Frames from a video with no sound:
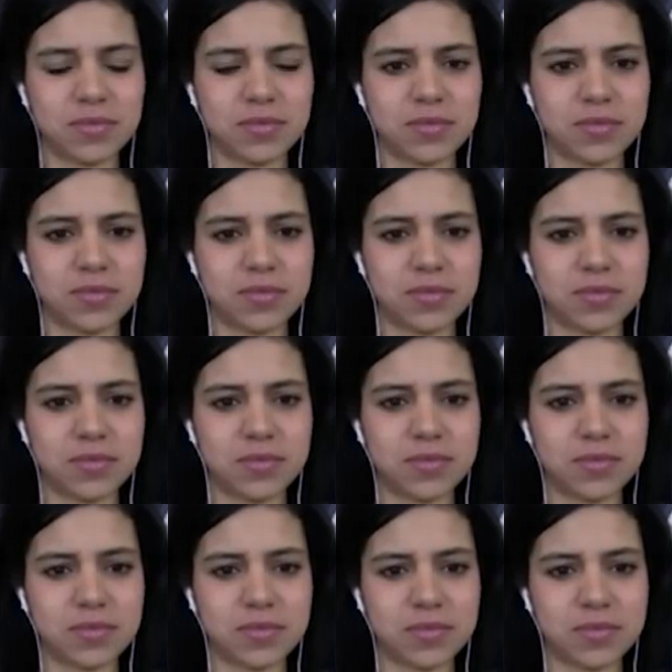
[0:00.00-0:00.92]

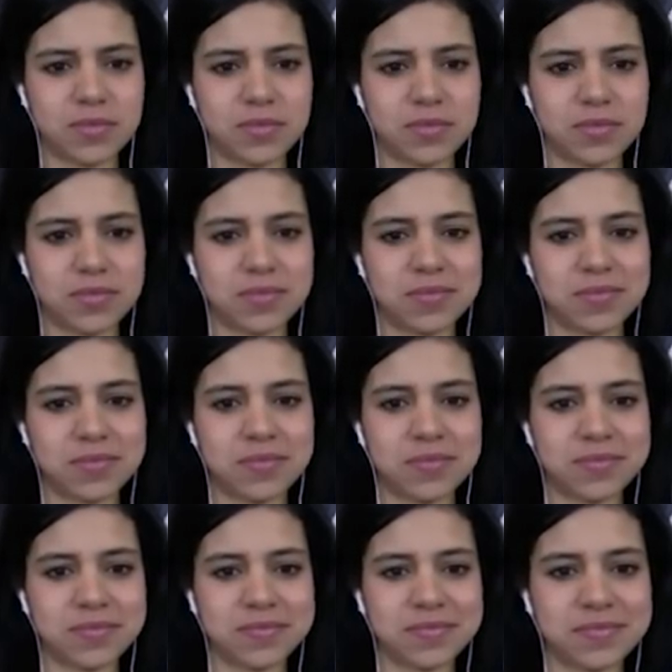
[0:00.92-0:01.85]

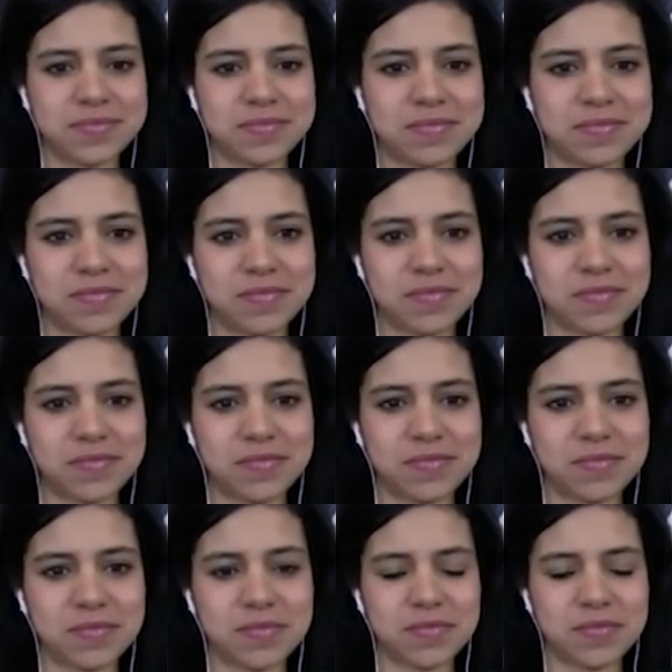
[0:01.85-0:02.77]

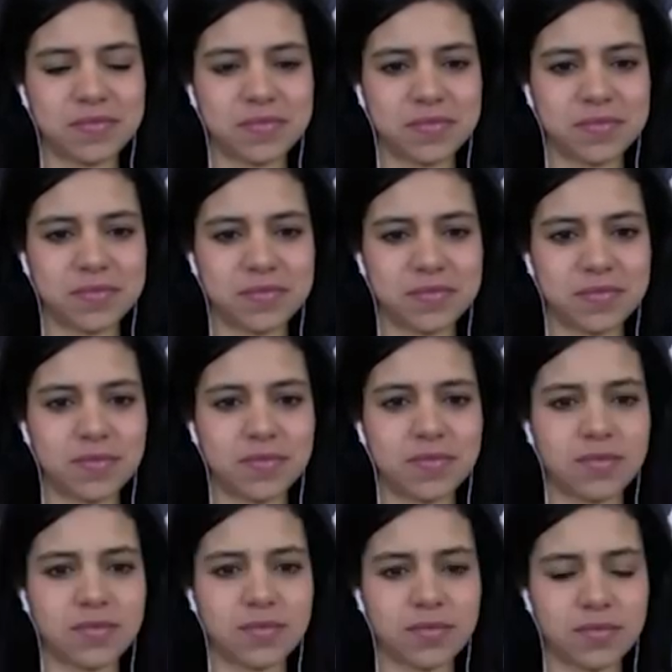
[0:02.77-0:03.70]

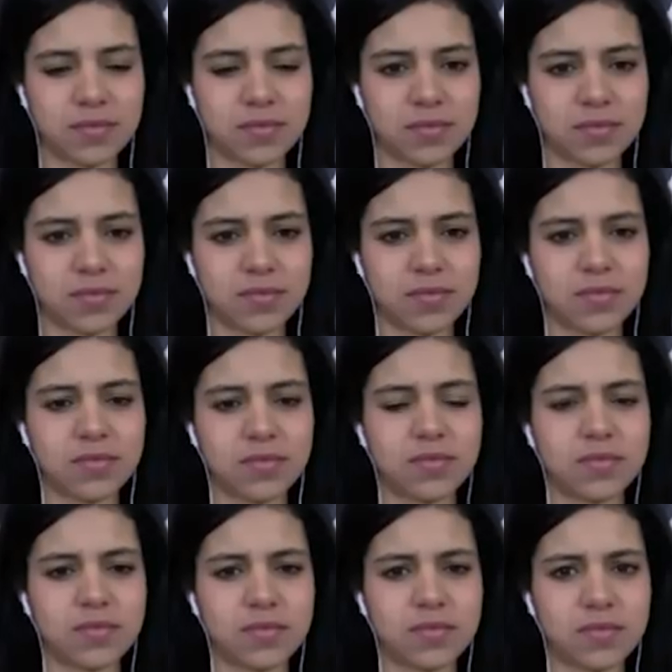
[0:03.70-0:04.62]

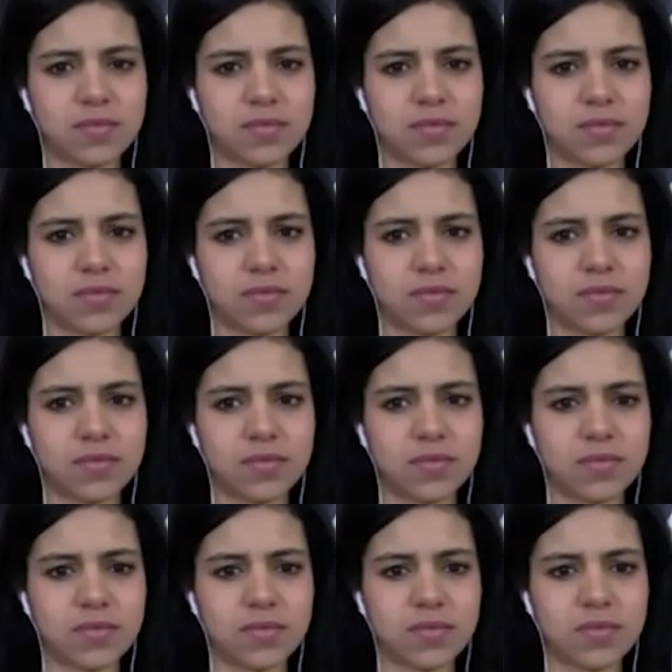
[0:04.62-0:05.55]

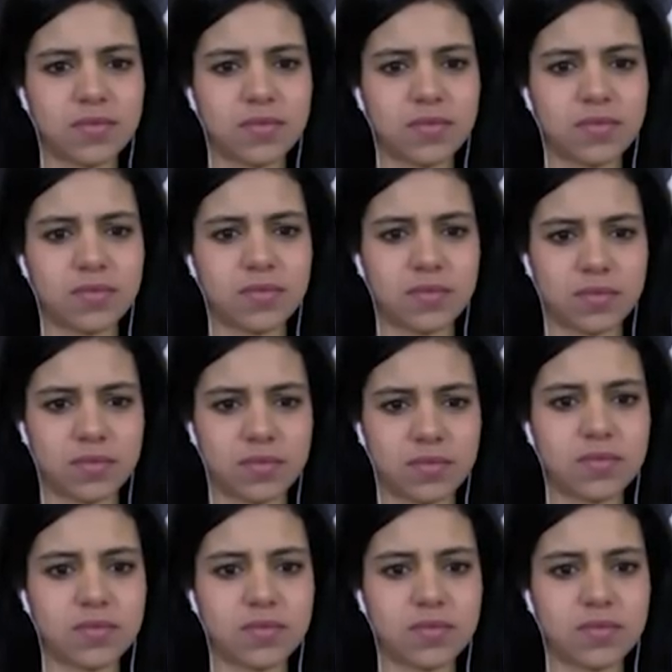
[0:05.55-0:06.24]
This person isn't speaking.